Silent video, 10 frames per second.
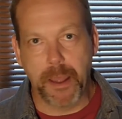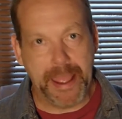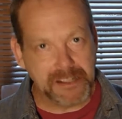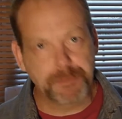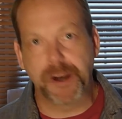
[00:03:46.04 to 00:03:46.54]

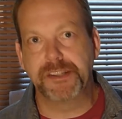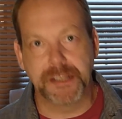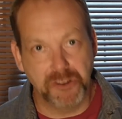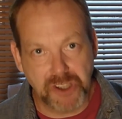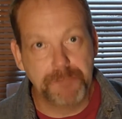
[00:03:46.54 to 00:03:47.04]
expressing,
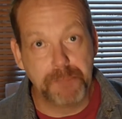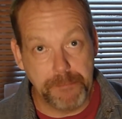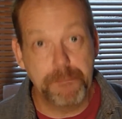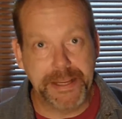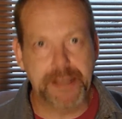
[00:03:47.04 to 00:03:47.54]
you're simply
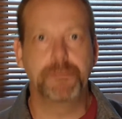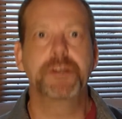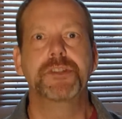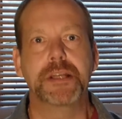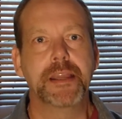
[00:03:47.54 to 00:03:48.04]
making
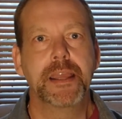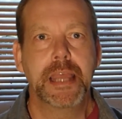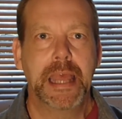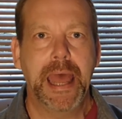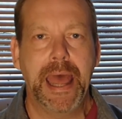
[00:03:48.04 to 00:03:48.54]
music.
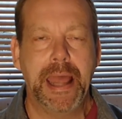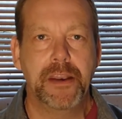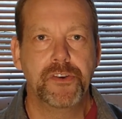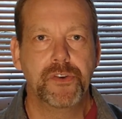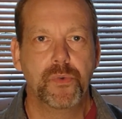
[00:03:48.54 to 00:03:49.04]

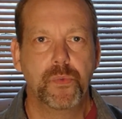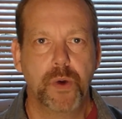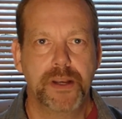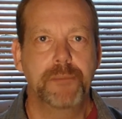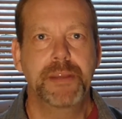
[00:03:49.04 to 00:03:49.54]
And
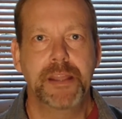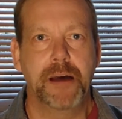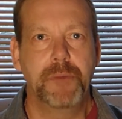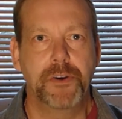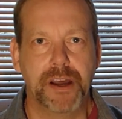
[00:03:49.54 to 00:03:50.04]
when I'm in that
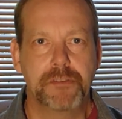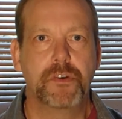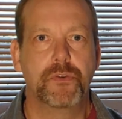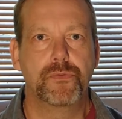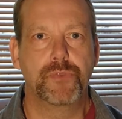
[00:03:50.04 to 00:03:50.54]
mode, I've
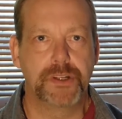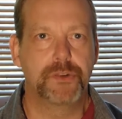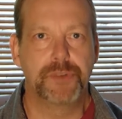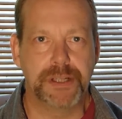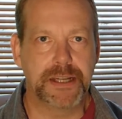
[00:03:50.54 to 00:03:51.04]
got
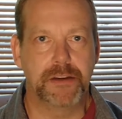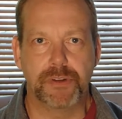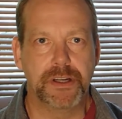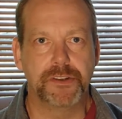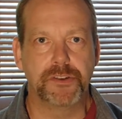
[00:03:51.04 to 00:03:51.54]
recordings at
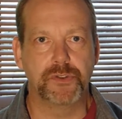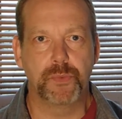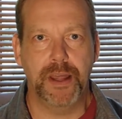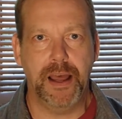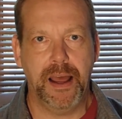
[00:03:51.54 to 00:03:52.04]
rehearsals
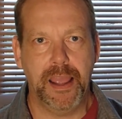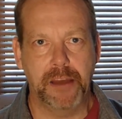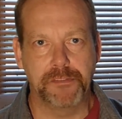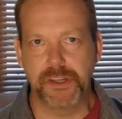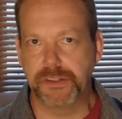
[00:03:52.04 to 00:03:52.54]
where I
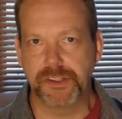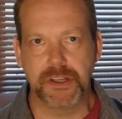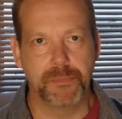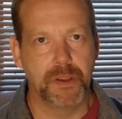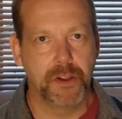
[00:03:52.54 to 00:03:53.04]
have done
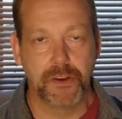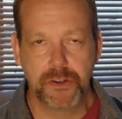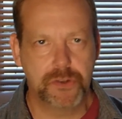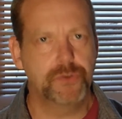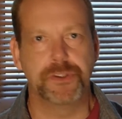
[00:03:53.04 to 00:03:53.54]
some
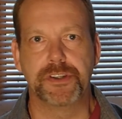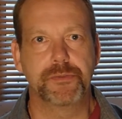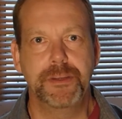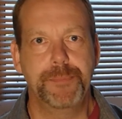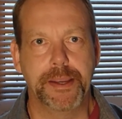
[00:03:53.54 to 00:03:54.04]
gorgeous
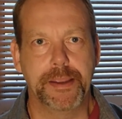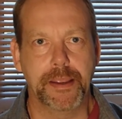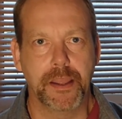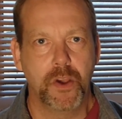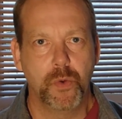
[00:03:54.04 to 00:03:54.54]
sweep picking,
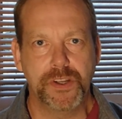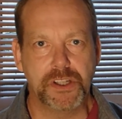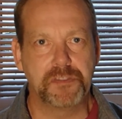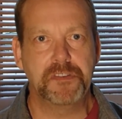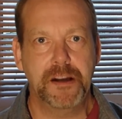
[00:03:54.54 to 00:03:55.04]
which is
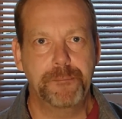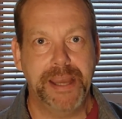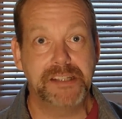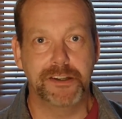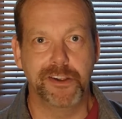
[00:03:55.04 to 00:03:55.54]
far
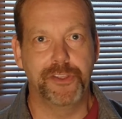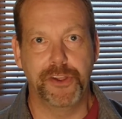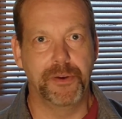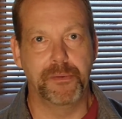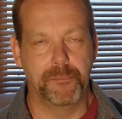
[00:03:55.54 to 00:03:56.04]
better
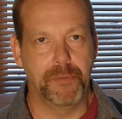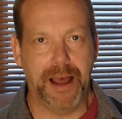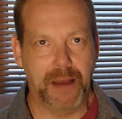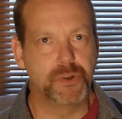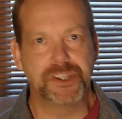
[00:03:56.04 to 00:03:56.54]
than
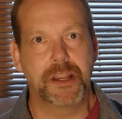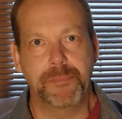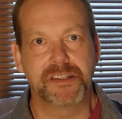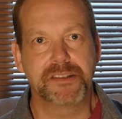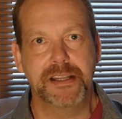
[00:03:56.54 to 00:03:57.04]
I would say my
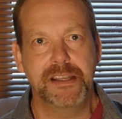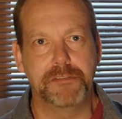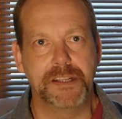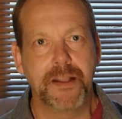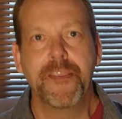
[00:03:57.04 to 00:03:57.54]
skill
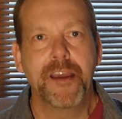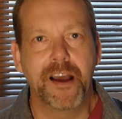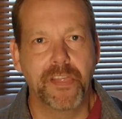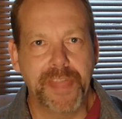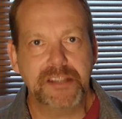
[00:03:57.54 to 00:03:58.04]
level is.
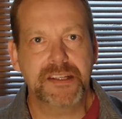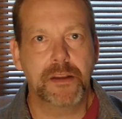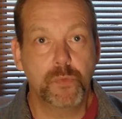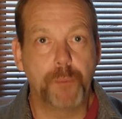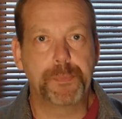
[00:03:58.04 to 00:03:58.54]
And that's kind
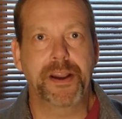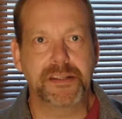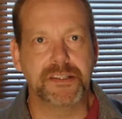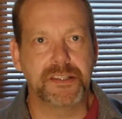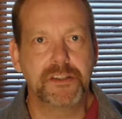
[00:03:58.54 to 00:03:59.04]
of what
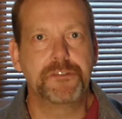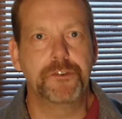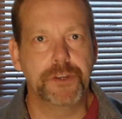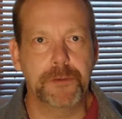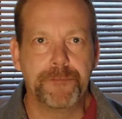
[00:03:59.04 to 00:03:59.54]
practice does
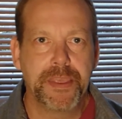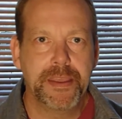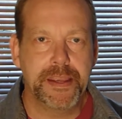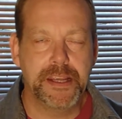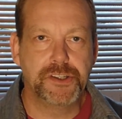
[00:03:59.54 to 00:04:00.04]
for you,
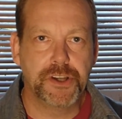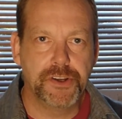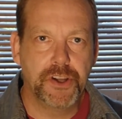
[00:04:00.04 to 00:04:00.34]
is that